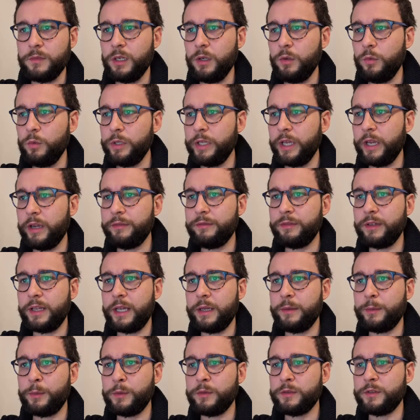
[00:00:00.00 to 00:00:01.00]
we have
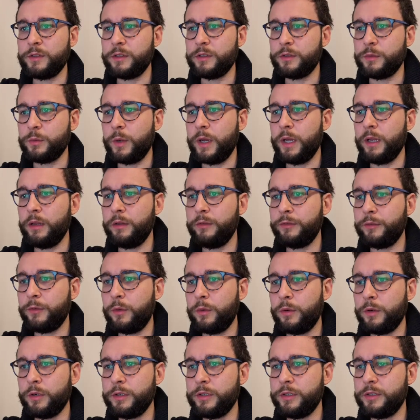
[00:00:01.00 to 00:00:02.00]
labels as well, of
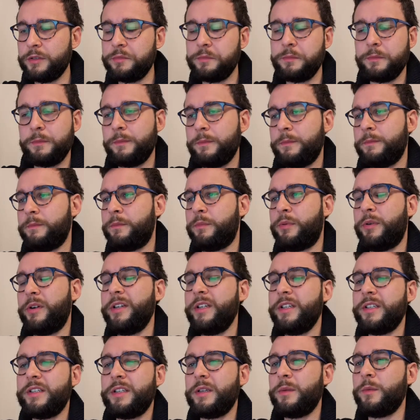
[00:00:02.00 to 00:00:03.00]
course,
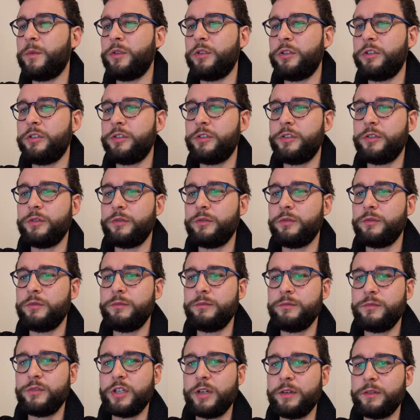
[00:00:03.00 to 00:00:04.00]
pretty similar to
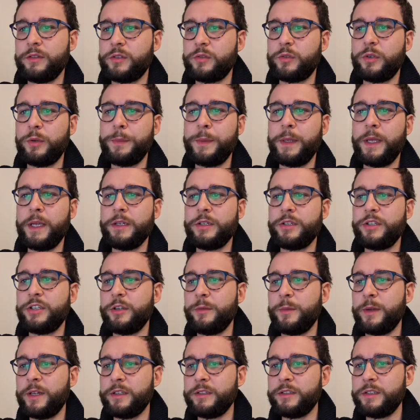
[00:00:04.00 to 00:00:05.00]
JavaScript,
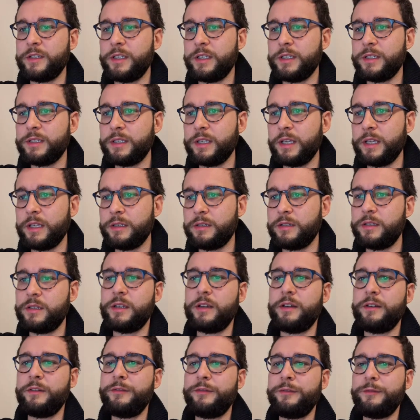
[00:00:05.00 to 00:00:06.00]
HTML, CSS
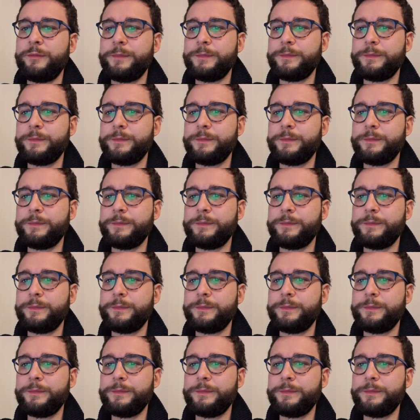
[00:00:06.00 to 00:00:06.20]
stuff.